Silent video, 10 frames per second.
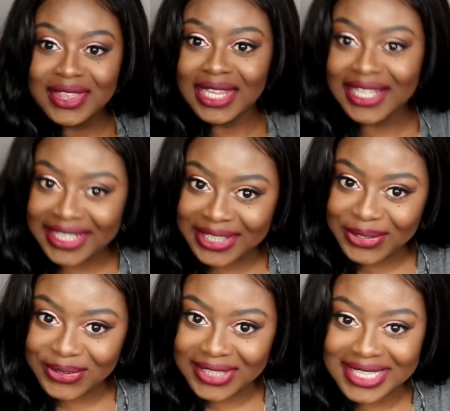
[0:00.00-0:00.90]
thank
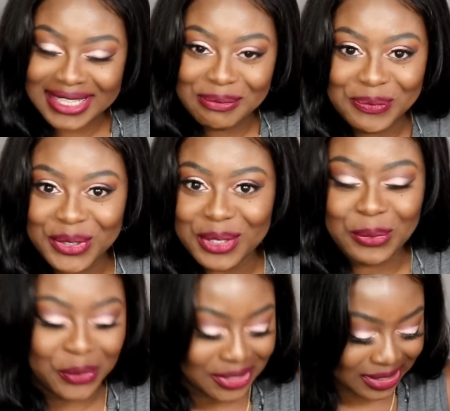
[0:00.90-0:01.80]
you, somebody
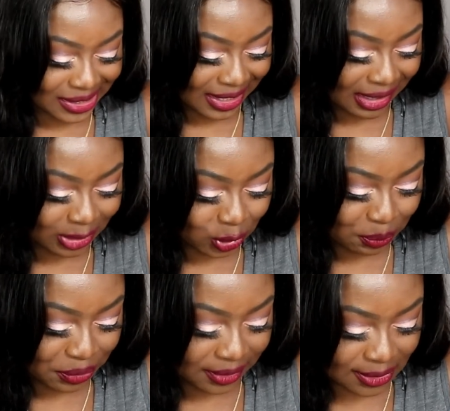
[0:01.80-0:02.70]
wants to
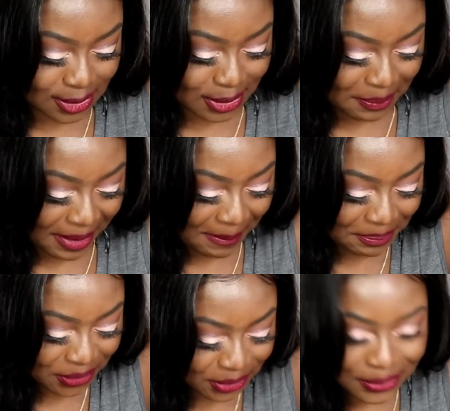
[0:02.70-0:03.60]
contribute to my
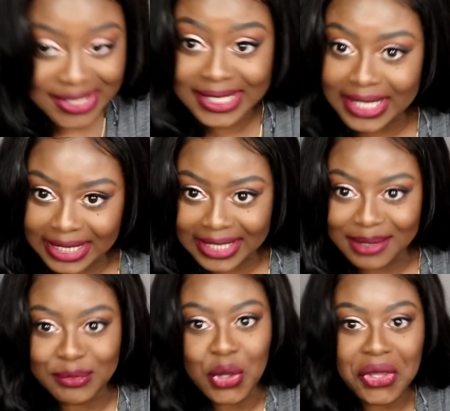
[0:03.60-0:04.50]
beauty.
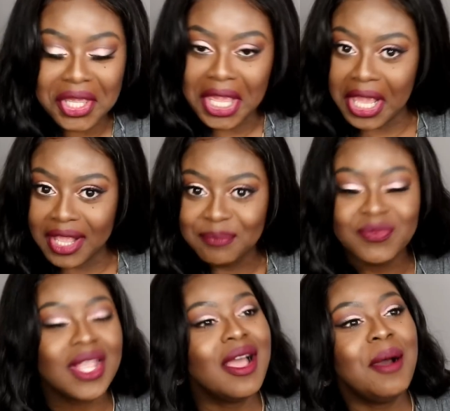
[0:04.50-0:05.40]
I'm like, okay.
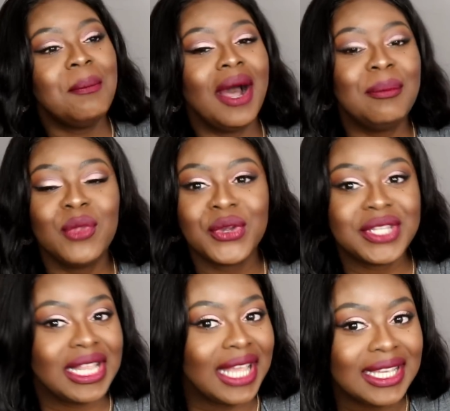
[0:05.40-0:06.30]
But I'm not
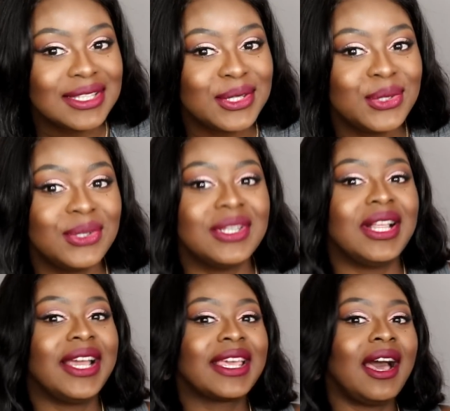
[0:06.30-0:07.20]
gonna lie to you,
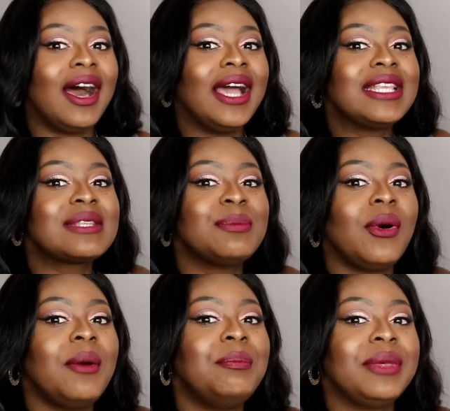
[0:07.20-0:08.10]
like, I
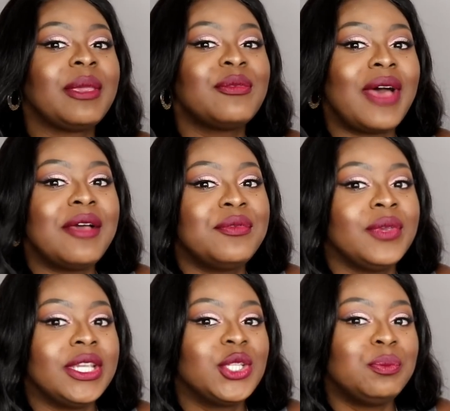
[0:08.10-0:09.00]
smell a big fat
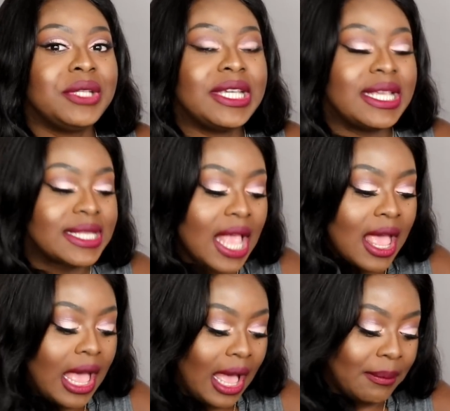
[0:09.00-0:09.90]
fish, because
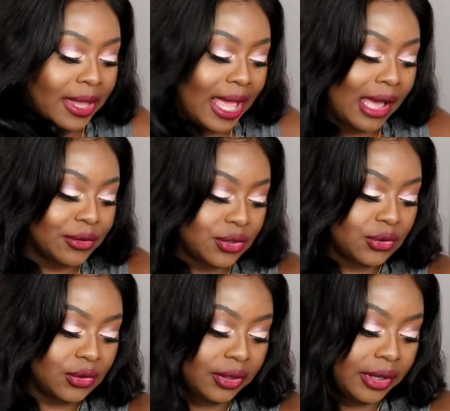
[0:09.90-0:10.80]
I'm like, how do
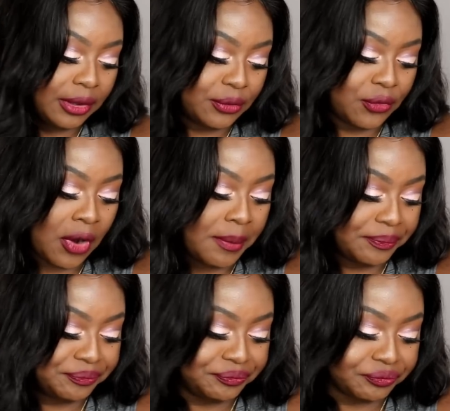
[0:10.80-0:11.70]
you go from,